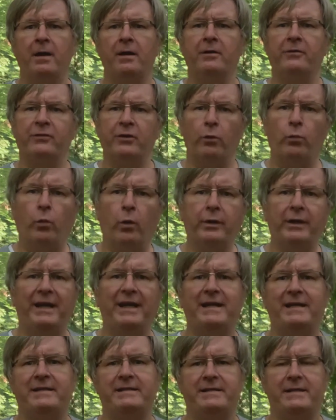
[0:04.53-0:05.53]
So what
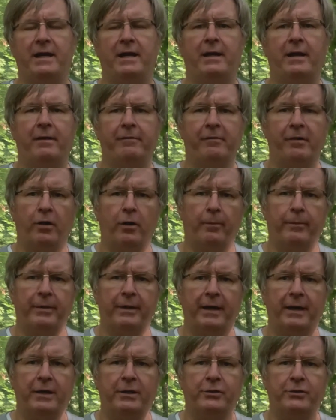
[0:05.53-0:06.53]
is DNA
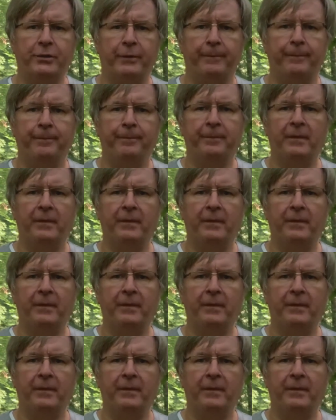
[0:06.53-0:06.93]
recombination?